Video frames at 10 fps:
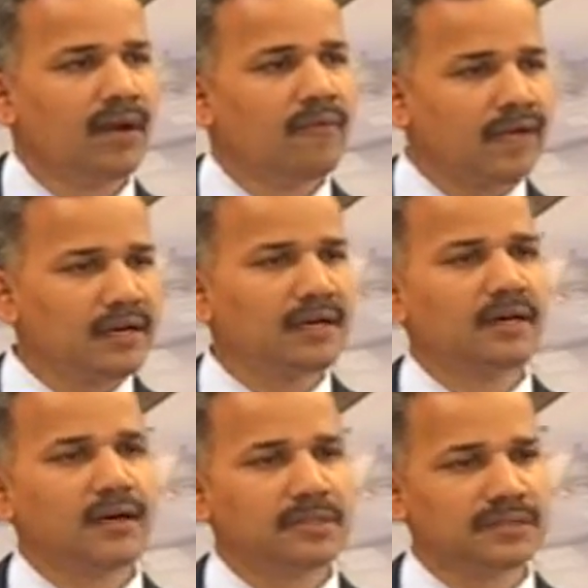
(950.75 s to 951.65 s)
widely
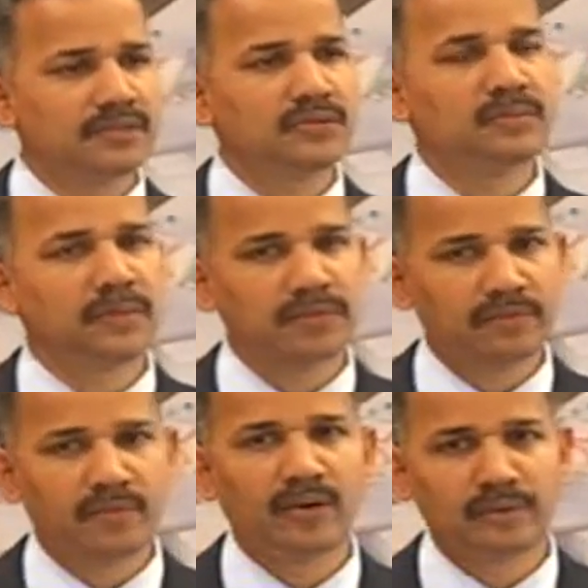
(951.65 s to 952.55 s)
read business newspaper
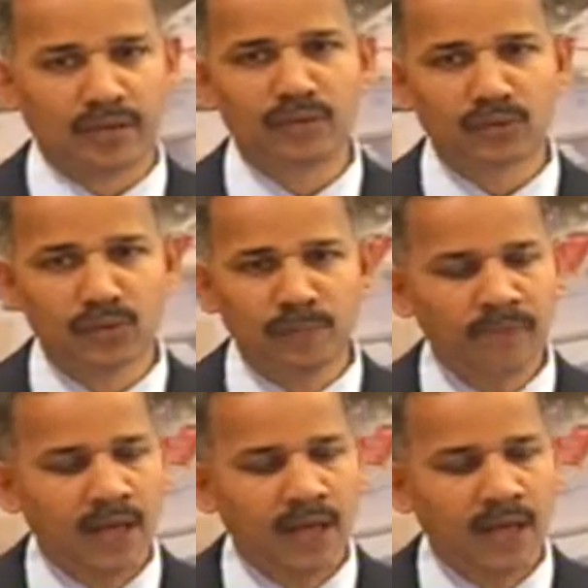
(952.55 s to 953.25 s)
from our group.